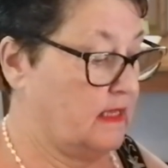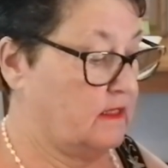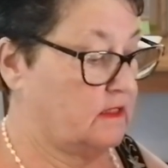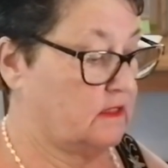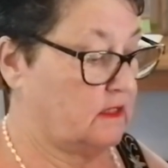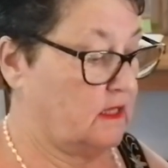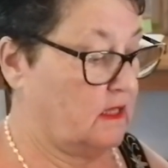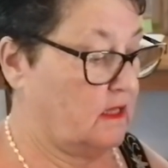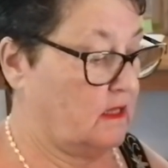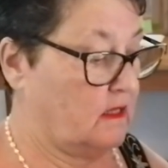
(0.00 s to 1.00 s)
There's
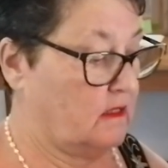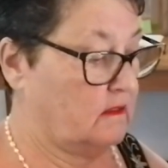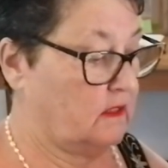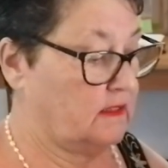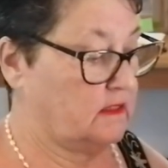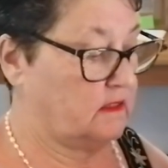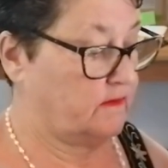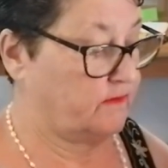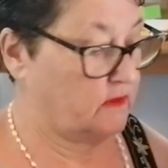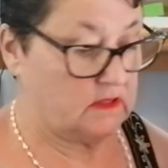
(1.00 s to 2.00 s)
lots of
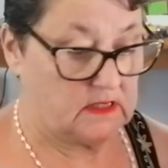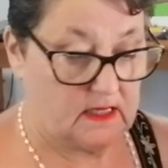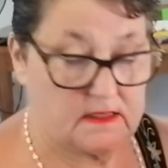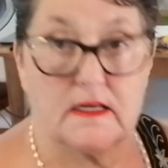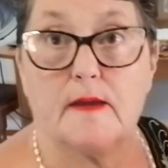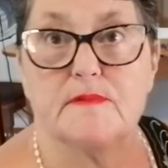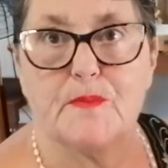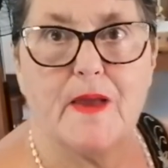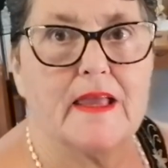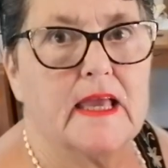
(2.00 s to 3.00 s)
different types of
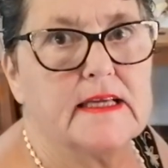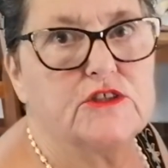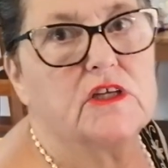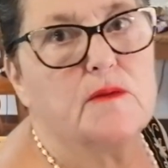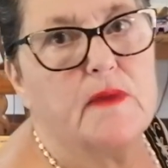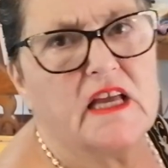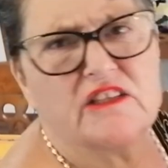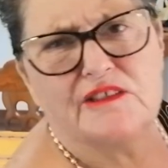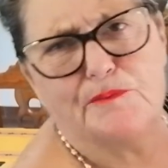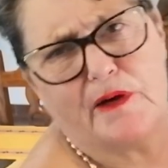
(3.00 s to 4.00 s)
pancakes you can make.
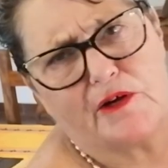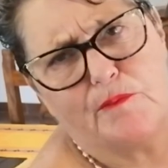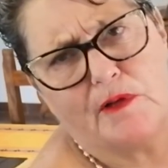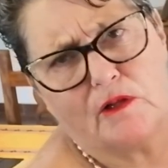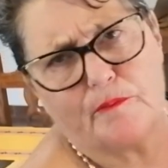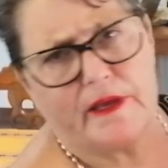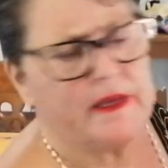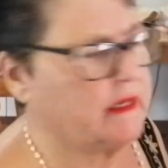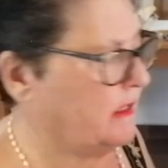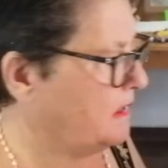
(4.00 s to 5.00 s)
There's buttermilk
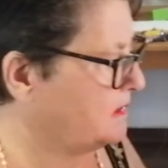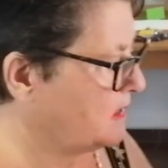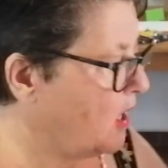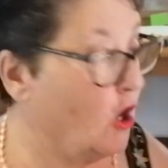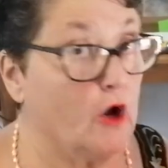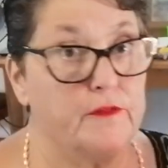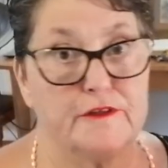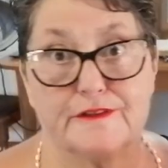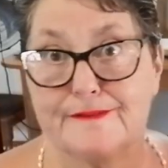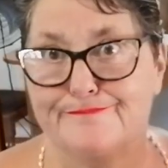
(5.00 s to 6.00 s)
pancakes.
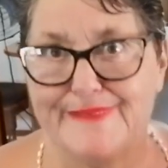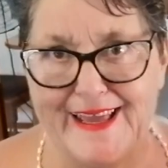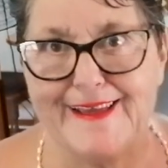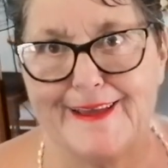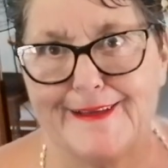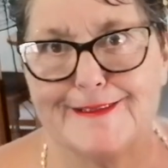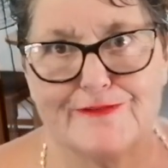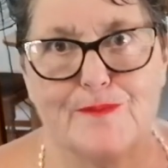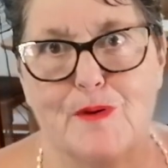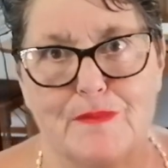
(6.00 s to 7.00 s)
There's pancakes
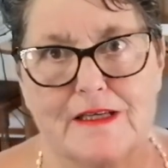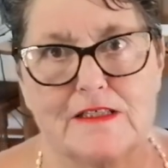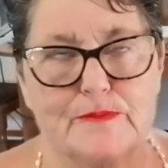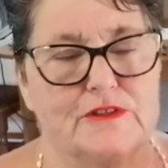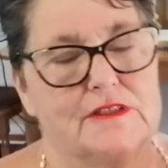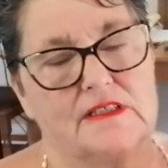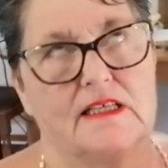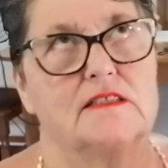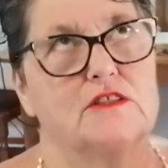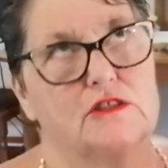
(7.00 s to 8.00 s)
from a mix, which is
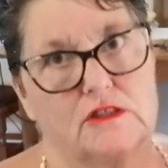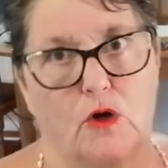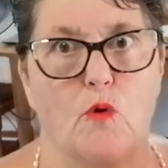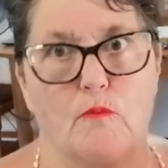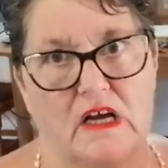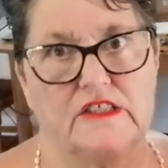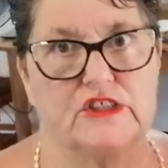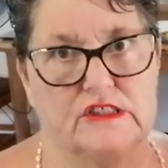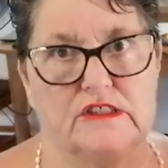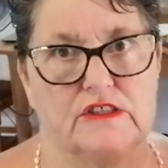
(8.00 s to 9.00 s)
like so much
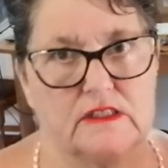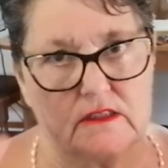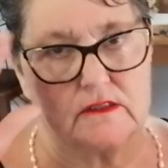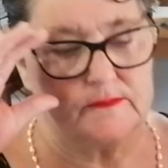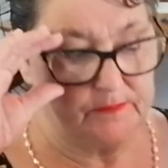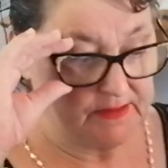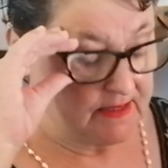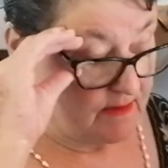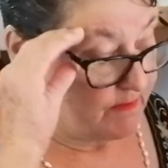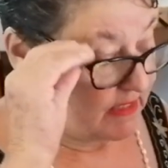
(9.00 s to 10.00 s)
easier.
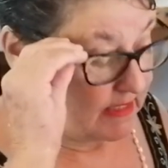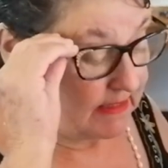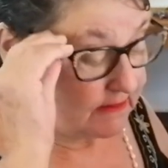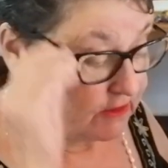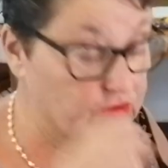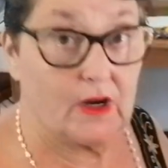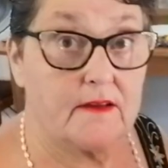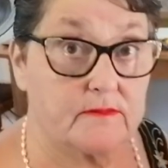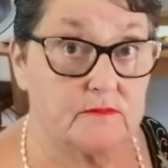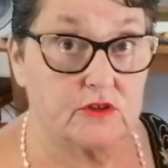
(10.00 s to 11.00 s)
And I like to try
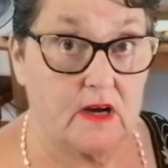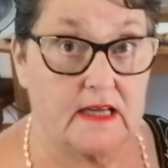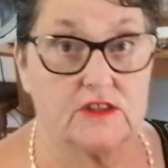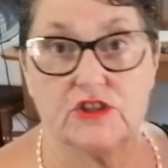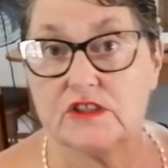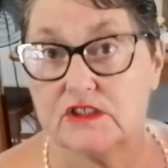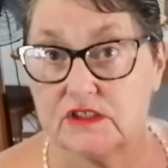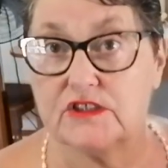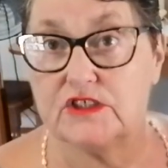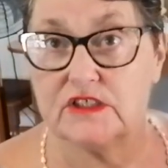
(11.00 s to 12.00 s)
it from scratch just so
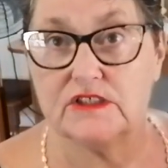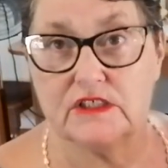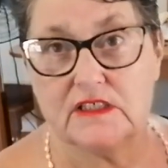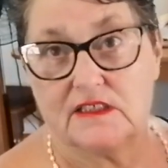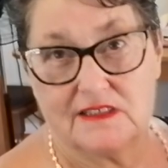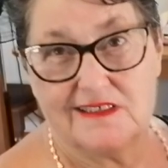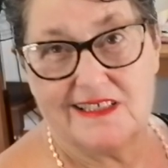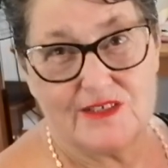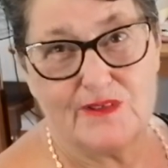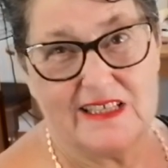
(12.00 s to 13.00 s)
that you can see
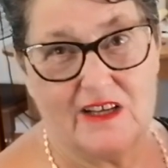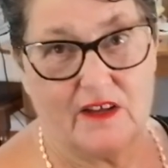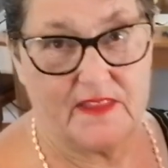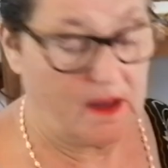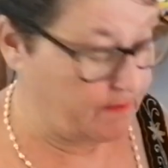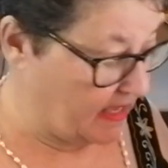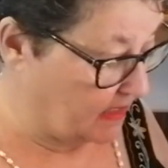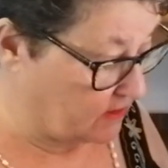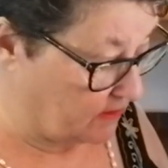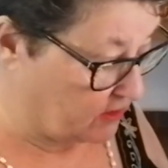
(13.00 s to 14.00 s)
it's really not that
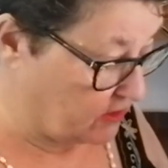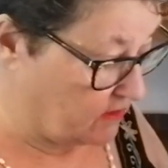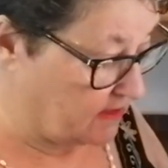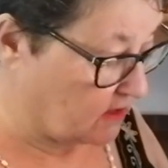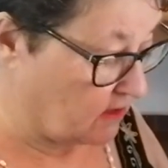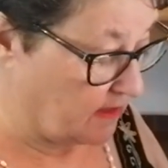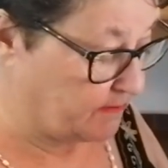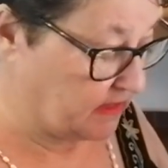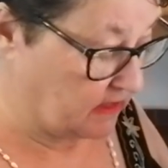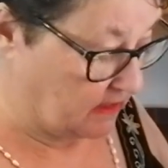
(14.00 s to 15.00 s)
bad. So let's do this all up
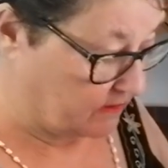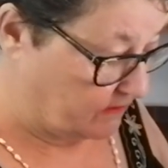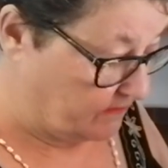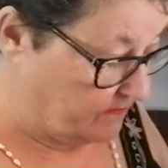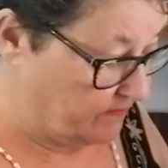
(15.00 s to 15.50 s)
together.